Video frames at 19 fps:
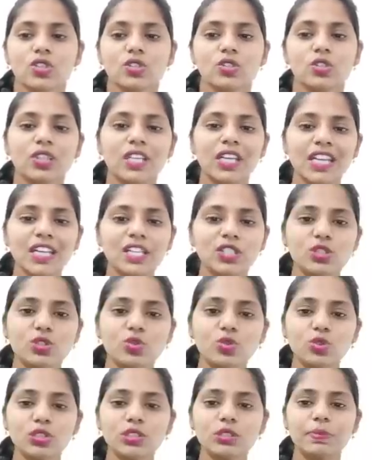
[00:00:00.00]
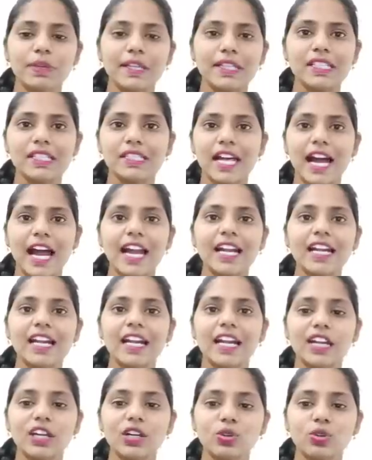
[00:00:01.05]
so these two species that
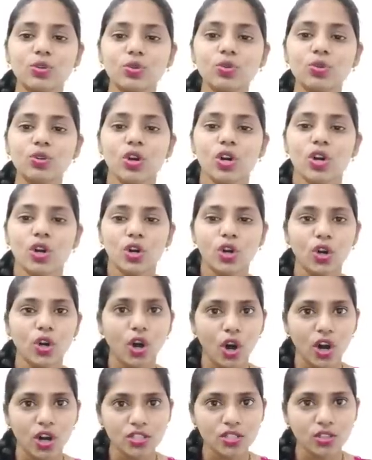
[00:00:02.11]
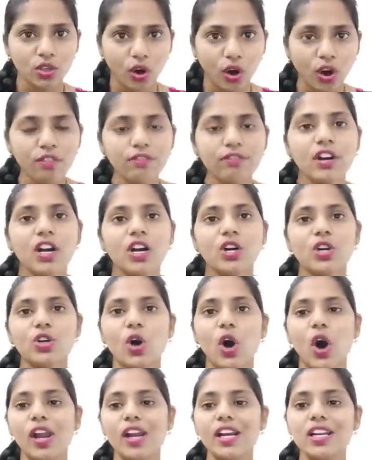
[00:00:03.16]
led to loss of
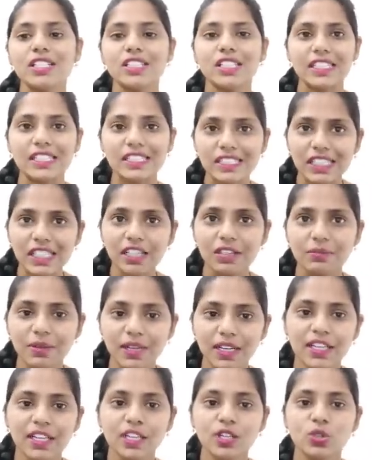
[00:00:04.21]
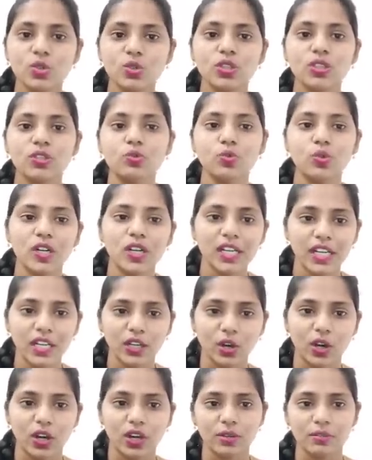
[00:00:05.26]
$16 billion to the world
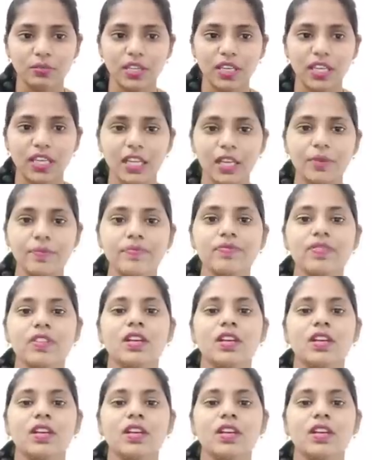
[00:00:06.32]
economy.